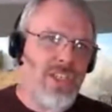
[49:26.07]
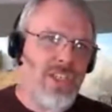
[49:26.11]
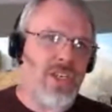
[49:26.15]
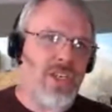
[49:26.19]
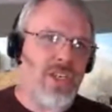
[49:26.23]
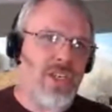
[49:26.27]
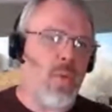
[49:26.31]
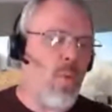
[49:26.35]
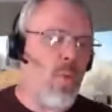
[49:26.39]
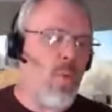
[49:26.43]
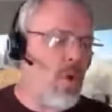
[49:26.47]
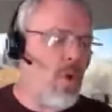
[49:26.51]
So
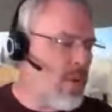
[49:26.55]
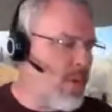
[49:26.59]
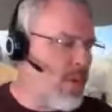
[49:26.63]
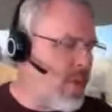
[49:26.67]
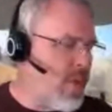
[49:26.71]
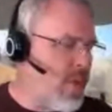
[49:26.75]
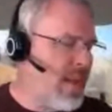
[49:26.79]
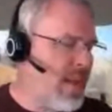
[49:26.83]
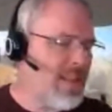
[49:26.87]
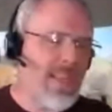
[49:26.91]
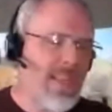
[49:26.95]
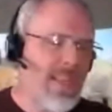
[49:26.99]
one
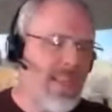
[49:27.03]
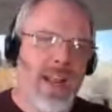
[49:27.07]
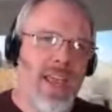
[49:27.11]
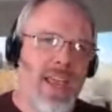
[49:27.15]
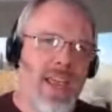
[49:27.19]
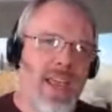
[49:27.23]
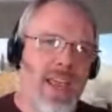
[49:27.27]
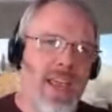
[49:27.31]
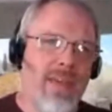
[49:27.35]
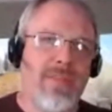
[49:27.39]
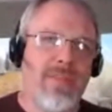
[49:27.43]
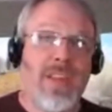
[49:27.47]
thing that I
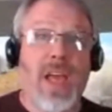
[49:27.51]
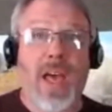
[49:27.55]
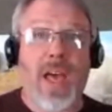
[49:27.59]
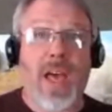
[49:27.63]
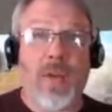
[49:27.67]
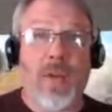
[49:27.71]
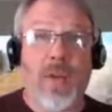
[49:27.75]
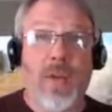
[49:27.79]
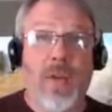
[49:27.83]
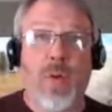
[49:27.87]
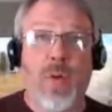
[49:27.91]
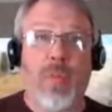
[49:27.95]
have
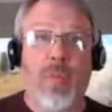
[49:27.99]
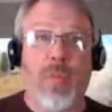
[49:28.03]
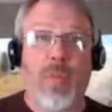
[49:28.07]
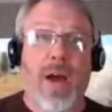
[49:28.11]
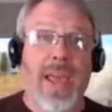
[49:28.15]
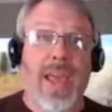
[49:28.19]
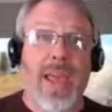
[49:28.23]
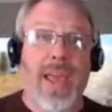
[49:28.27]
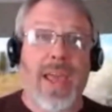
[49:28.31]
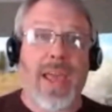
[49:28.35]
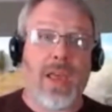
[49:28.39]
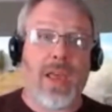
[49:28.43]
done with
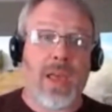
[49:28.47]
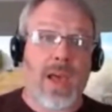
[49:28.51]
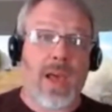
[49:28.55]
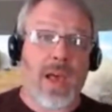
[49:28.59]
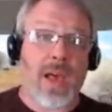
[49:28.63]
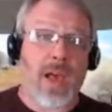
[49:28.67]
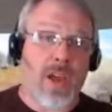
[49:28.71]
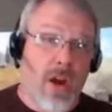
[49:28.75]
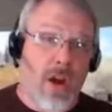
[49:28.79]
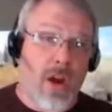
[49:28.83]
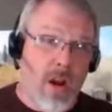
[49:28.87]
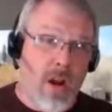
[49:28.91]
my uh,
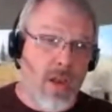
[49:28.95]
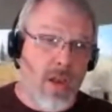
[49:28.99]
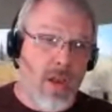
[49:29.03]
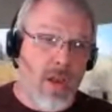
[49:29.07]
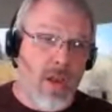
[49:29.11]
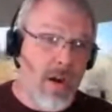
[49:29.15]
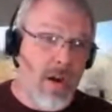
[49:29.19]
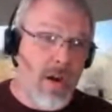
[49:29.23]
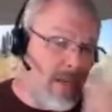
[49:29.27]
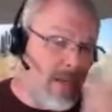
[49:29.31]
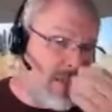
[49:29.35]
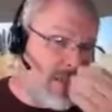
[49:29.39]
car
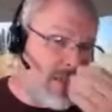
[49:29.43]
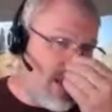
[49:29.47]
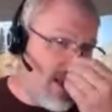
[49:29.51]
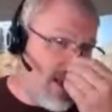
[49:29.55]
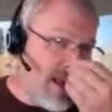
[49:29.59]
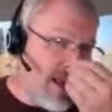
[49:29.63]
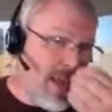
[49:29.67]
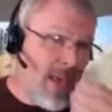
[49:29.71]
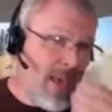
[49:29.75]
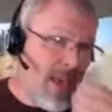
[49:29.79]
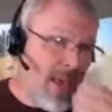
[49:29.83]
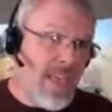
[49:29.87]
cards
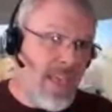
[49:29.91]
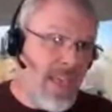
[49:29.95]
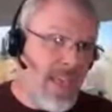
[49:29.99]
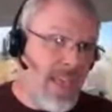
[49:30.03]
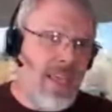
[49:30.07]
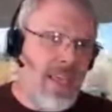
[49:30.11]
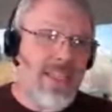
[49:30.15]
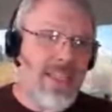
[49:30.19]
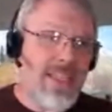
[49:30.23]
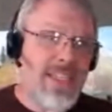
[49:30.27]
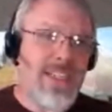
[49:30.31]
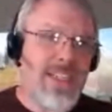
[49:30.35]

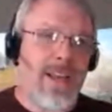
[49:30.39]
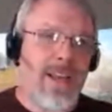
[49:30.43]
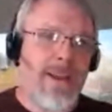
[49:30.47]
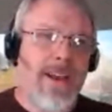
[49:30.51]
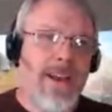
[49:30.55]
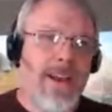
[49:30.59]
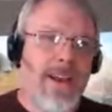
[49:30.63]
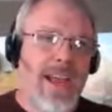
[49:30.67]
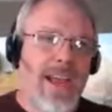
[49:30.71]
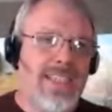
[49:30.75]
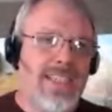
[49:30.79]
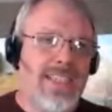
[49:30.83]
is uh,
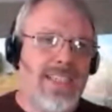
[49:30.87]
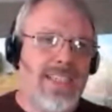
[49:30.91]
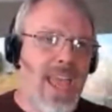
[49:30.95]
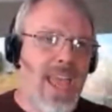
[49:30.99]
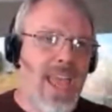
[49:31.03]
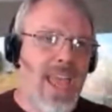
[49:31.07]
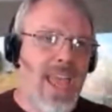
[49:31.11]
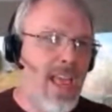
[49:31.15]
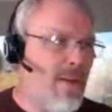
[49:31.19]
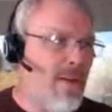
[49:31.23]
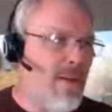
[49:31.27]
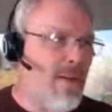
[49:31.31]
I
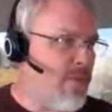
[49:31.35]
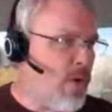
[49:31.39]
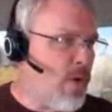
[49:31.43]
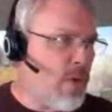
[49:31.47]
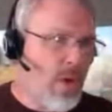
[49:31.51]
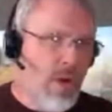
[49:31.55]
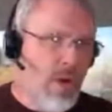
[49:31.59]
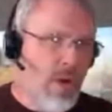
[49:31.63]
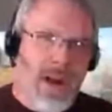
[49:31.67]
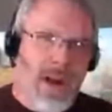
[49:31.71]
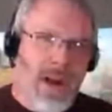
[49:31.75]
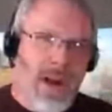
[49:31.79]
take a
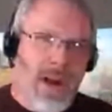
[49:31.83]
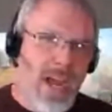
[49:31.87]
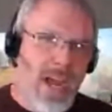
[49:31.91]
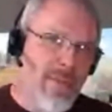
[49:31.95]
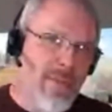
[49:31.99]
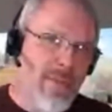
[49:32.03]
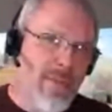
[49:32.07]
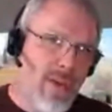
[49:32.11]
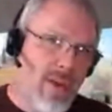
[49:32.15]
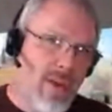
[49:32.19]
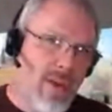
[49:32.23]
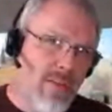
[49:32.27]
photograph
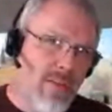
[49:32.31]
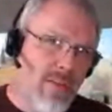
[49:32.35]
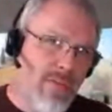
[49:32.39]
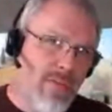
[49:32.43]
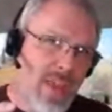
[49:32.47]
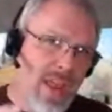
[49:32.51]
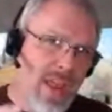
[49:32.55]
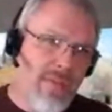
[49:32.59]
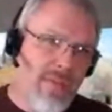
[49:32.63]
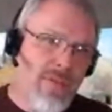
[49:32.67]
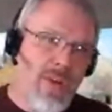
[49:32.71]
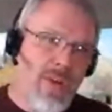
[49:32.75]
of
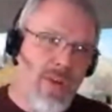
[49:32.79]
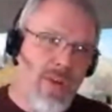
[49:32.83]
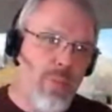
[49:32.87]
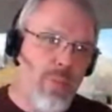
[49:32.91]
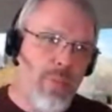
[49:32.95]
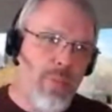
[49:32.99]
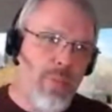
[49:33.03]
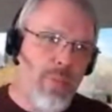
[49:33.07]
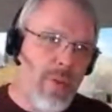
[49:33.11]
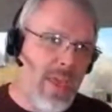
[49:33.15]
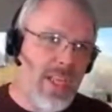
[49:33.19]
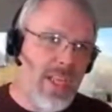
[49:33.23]
every
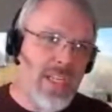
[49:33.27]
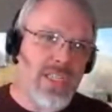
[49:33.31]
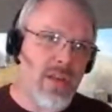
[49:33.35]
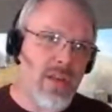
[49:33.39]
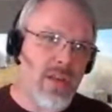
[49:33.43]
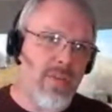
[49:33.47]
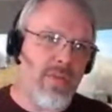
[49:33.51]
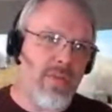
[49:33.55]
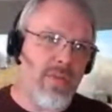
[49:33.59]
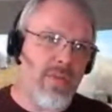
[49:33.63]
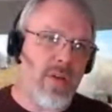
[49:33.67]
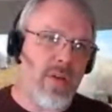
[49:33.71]
piece
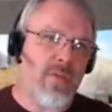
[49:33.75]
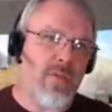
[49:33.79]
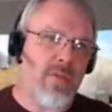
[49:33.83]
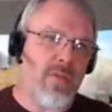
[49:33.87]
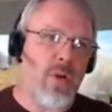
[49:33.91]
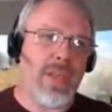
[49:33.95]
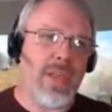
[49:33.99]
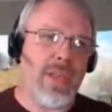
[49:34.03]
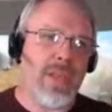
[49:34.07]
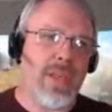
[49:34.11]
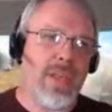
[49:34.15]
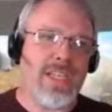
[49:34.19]
of, of
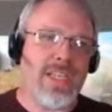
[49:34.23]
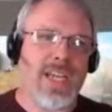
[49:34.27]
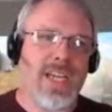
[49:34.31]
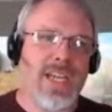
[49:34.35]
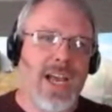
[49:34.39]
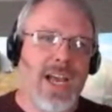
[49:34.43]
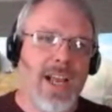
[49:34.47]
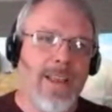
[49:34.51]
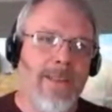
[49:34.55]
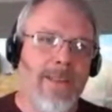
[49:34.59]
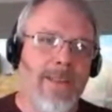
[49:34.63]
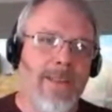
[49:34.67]
rolling stock